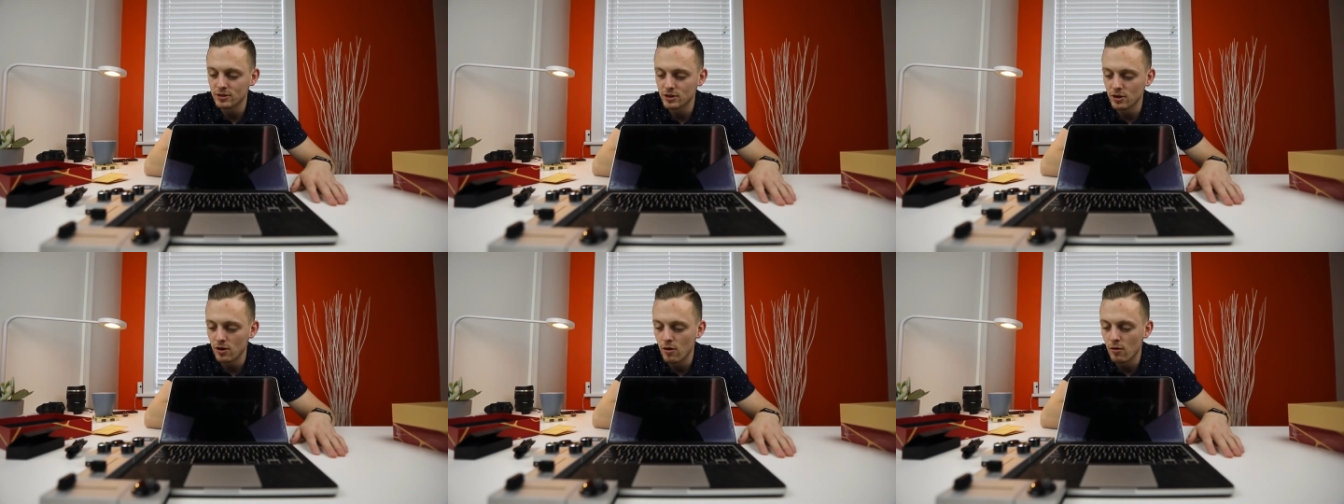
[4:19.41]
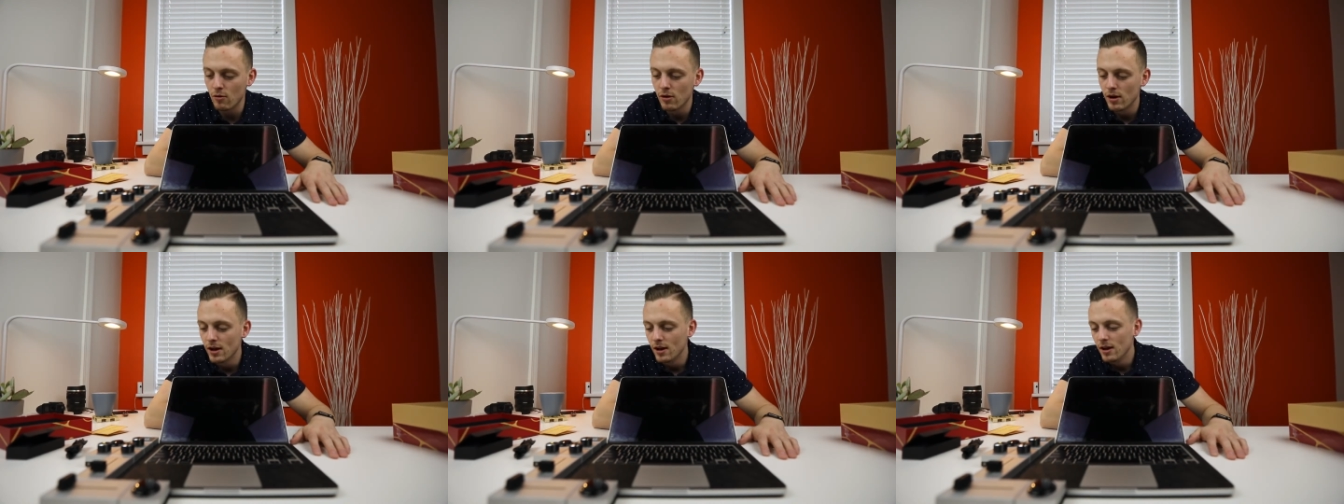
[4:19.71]

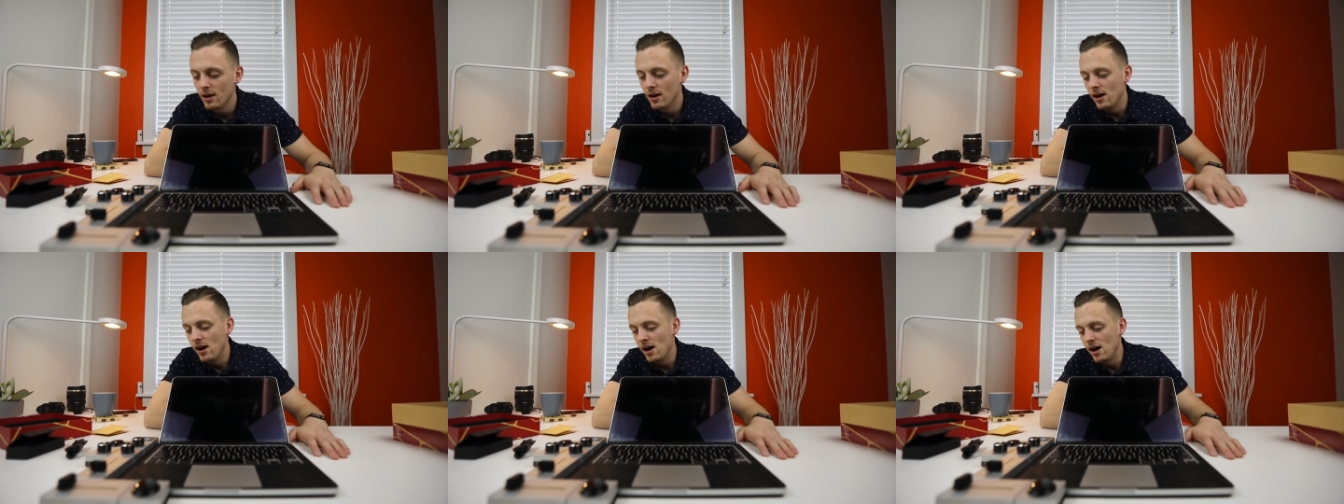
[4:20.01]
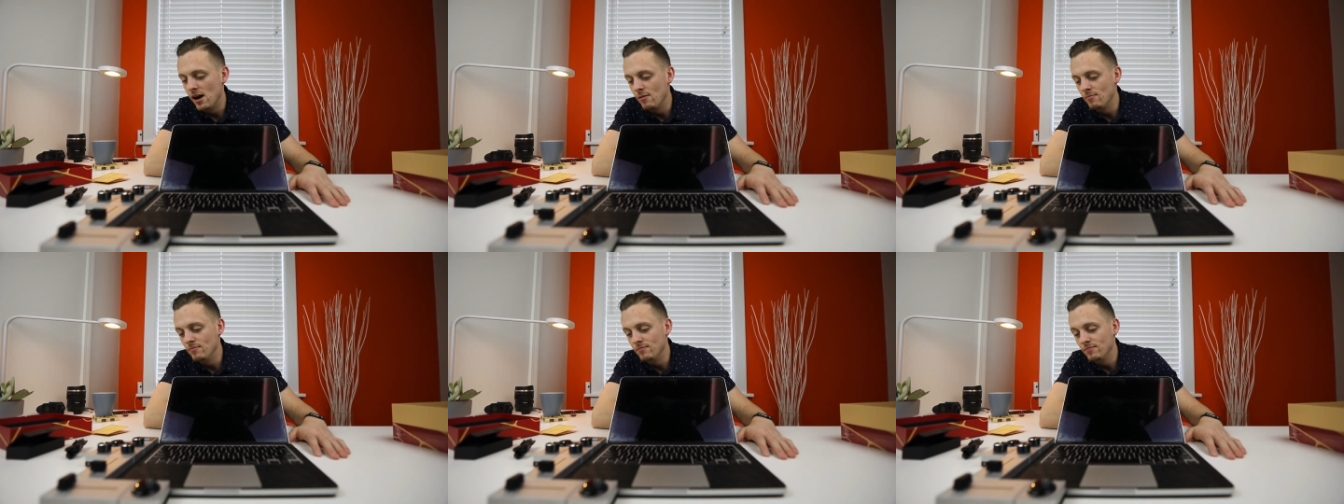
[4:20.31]
So
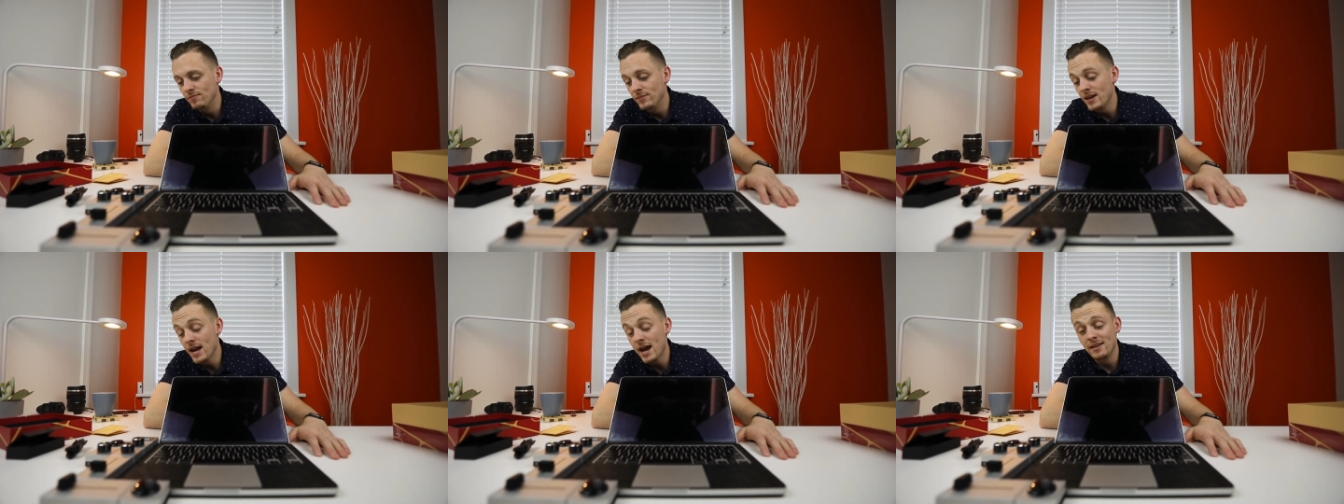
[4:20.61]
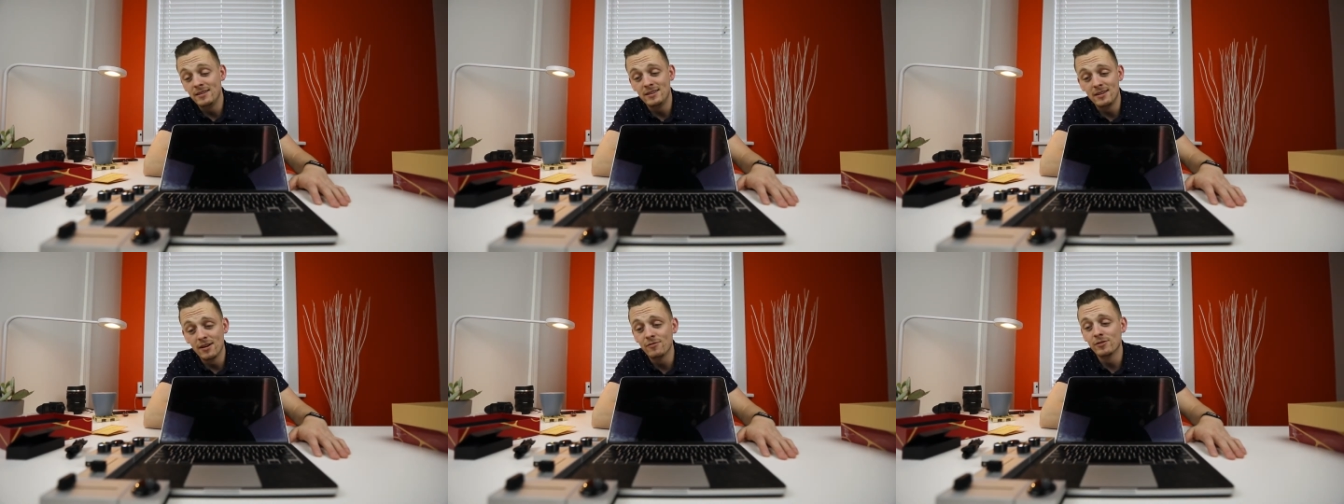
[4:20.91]

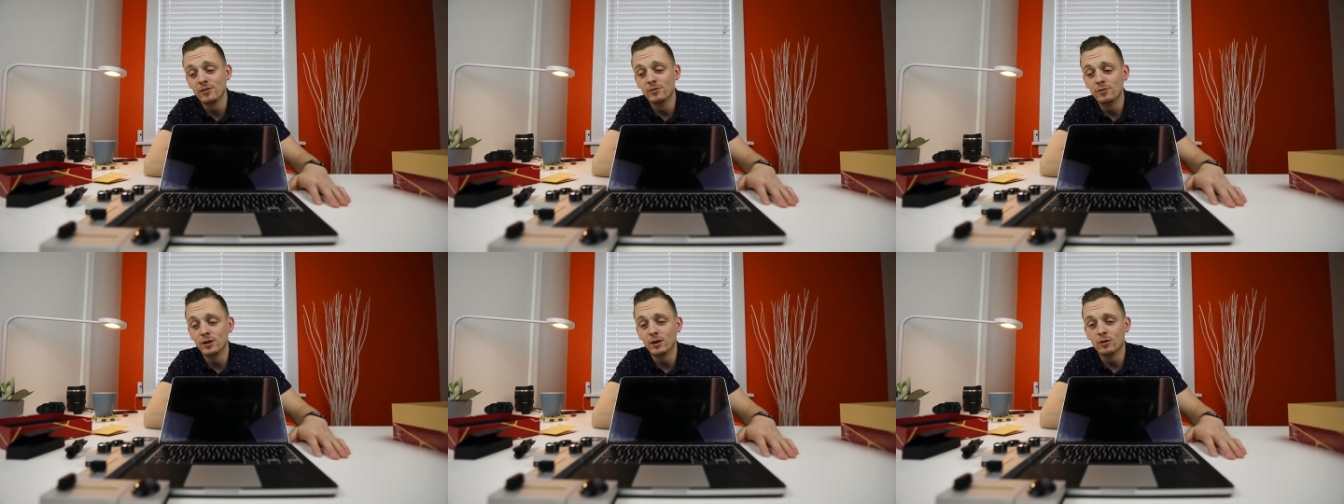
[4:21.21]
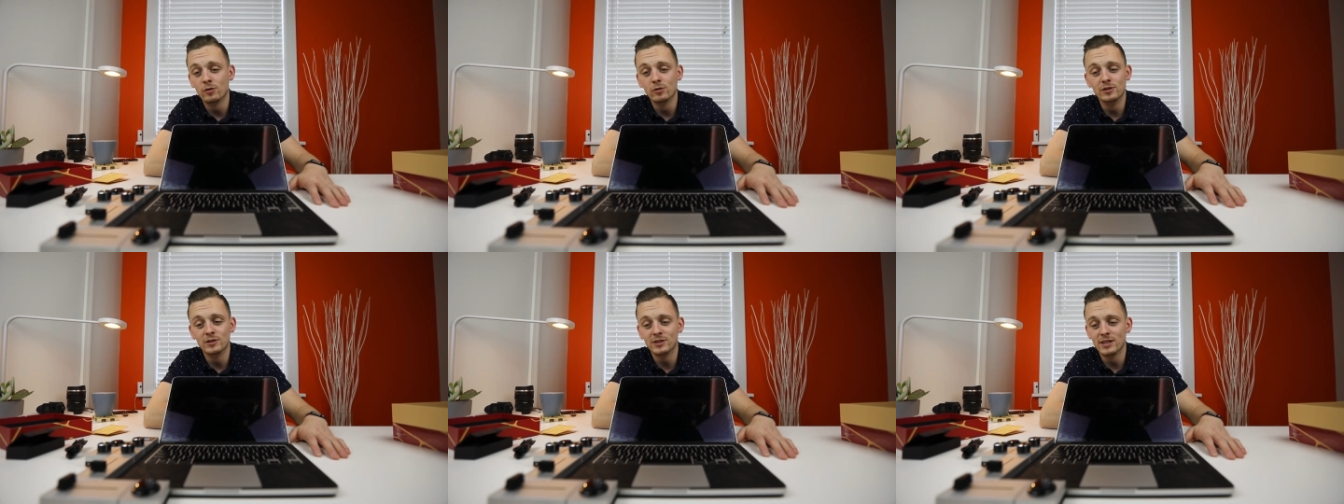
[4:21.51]
yeah, definitely
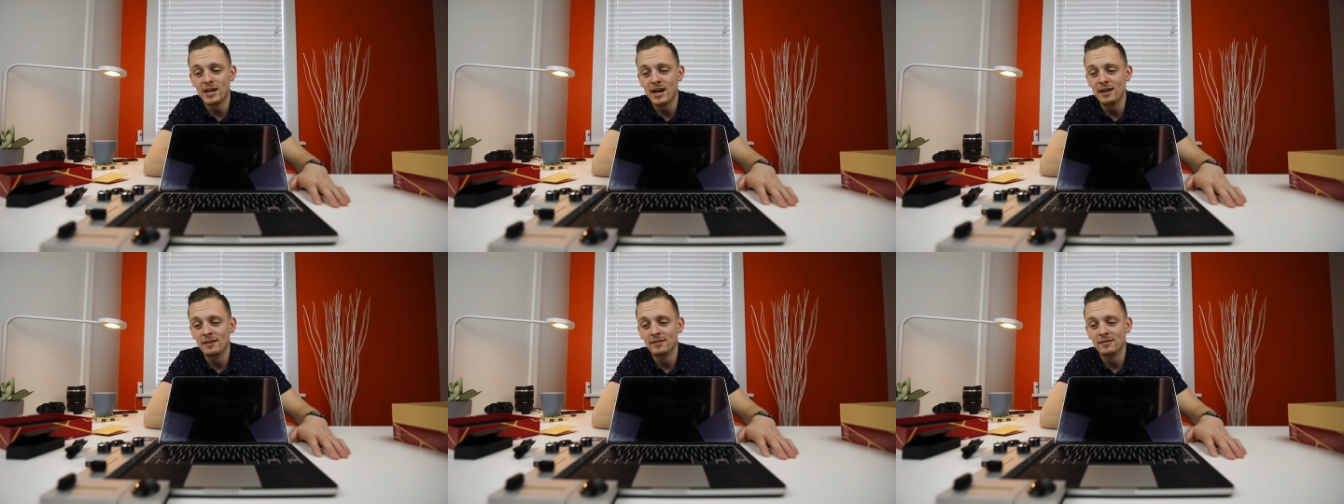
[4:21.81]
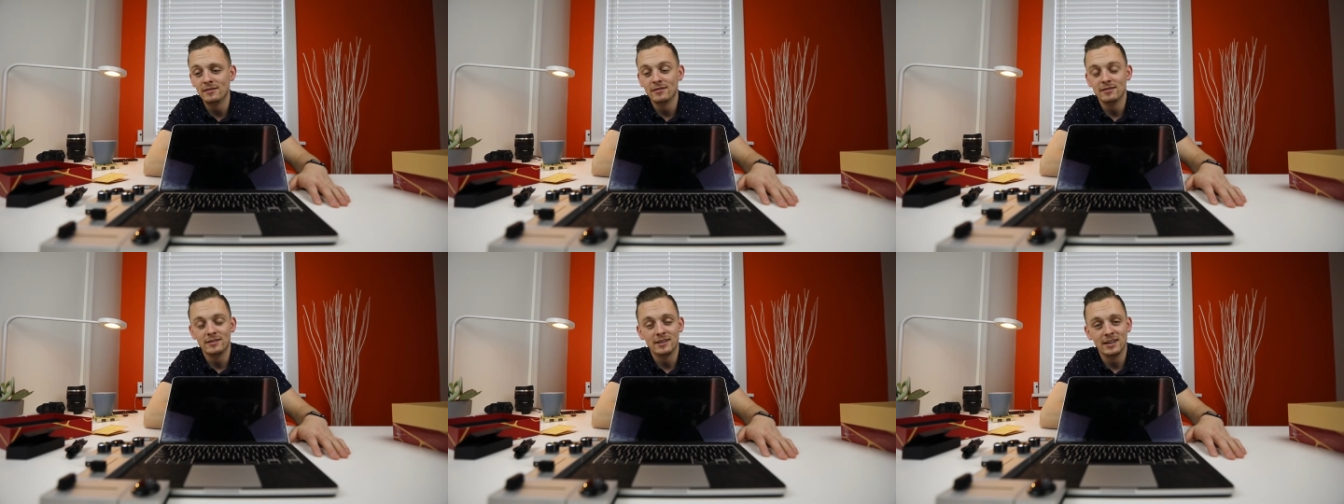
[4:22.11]
really cool design.